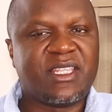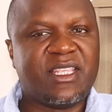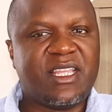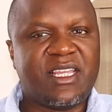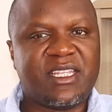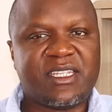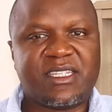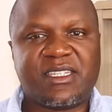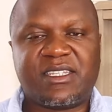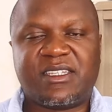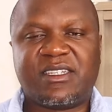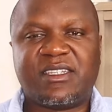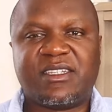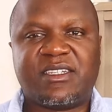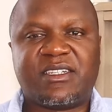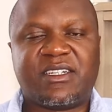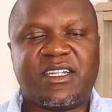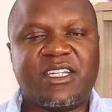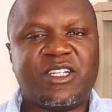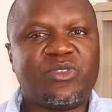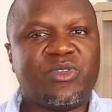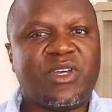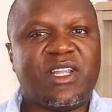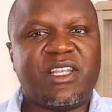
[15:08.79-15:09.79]
Just
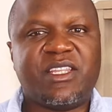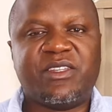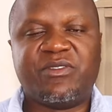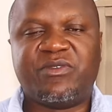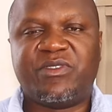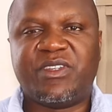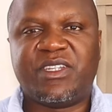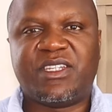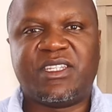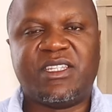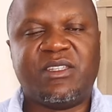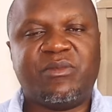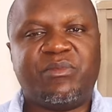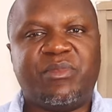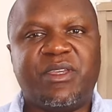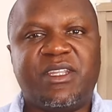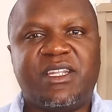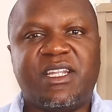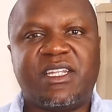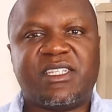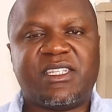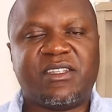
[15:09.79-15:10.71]
try to alleviate the pain and